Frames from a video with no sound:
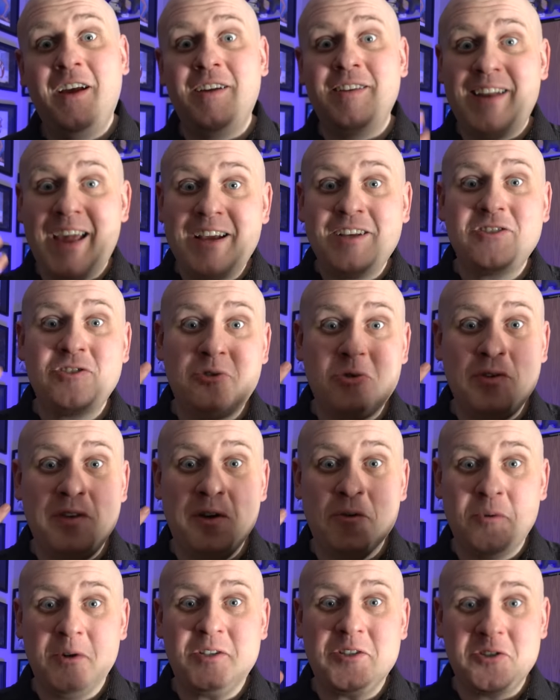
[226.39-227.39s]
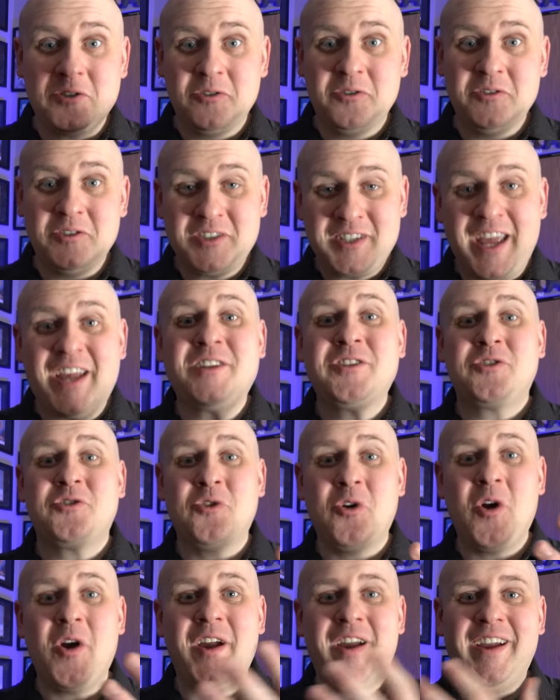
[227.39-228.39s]
next to the original sketch
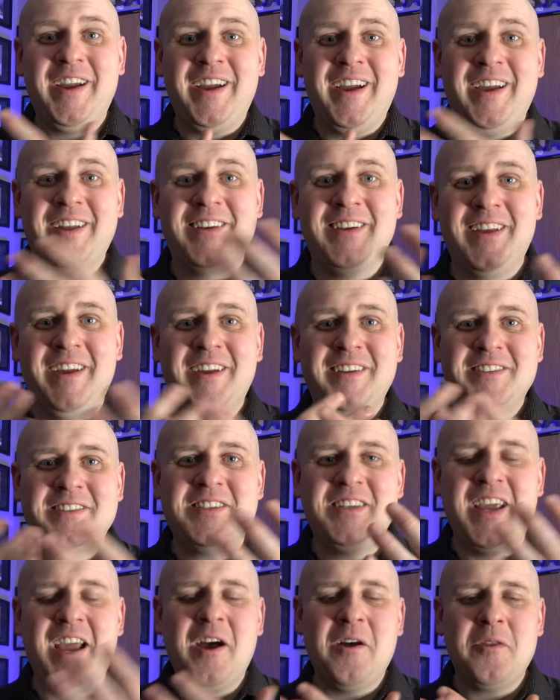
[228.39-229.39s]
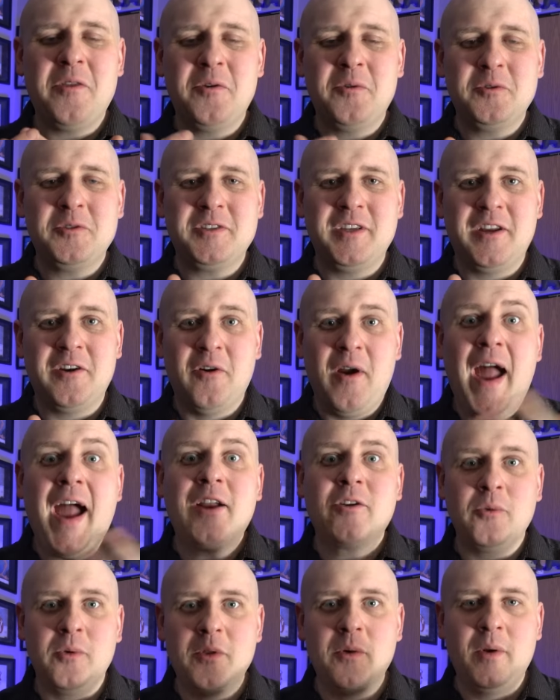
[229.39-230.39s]
drawing and, and see how those
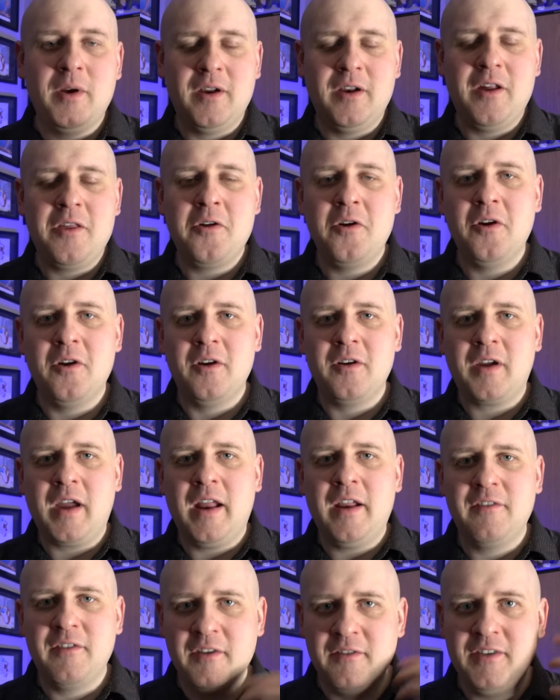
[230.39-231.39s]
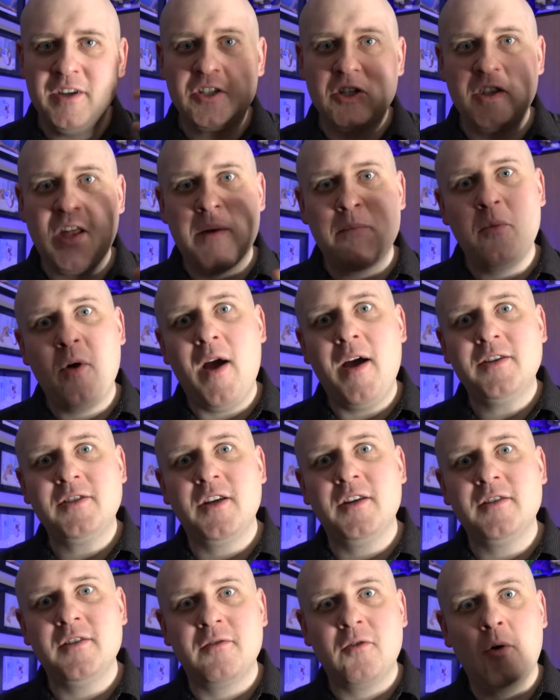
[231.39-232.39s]
interact with one another or kind of envision that
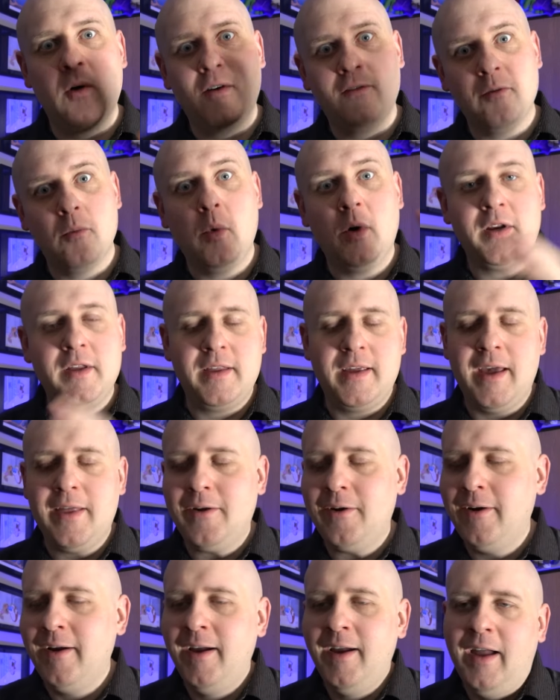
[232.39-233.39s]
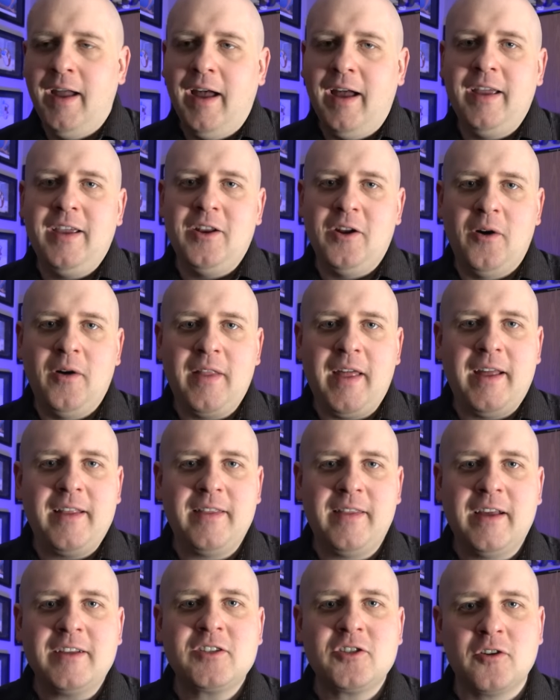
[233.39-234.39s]
process of going from one to the other, uh, you know,
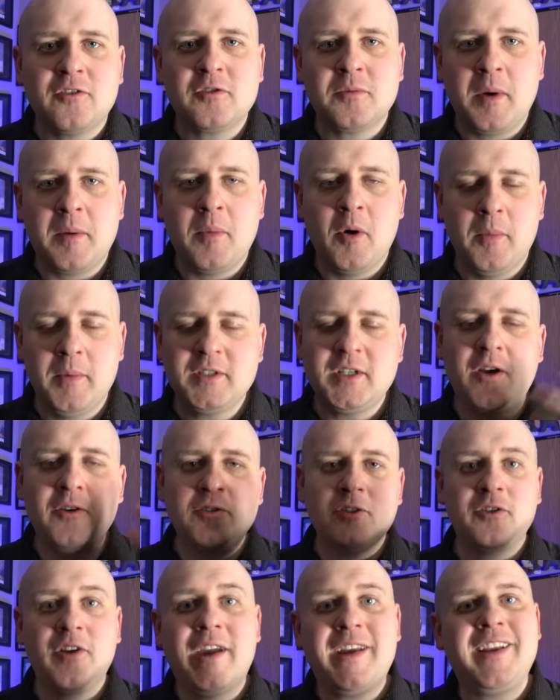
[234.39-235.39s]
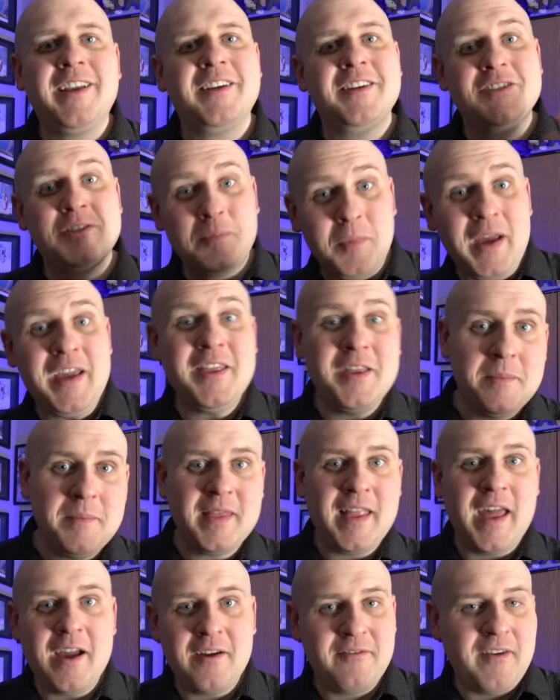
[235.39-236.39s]
that, that serves my purpose. I also like to display
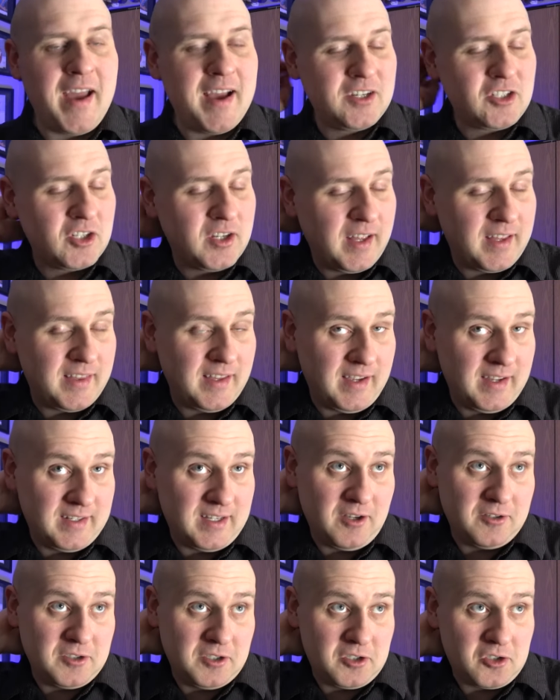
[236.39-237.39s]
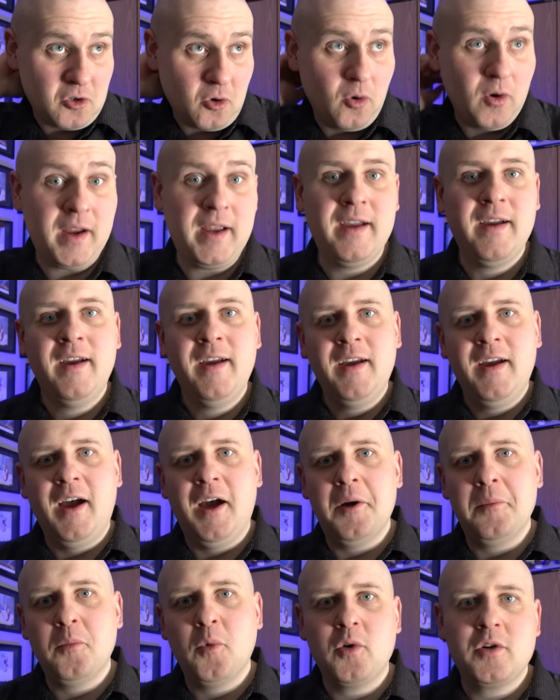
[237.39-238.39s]
them in that fashion. I think it tells a story
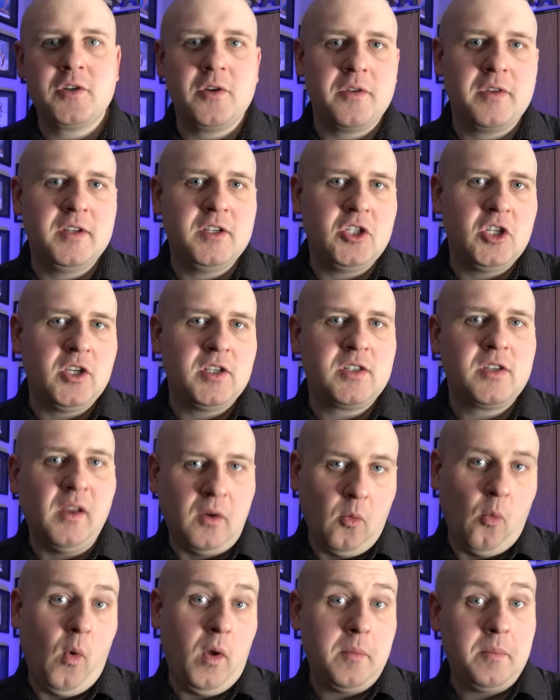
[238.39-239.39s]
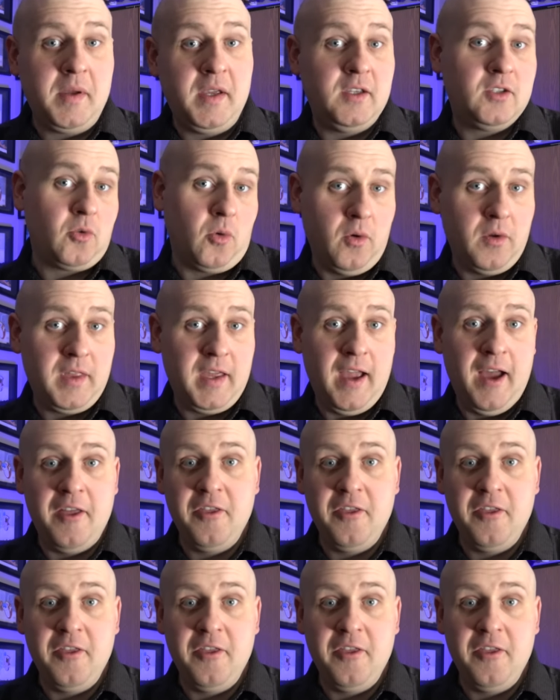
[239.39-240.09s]
uh, more so than just one piece or or the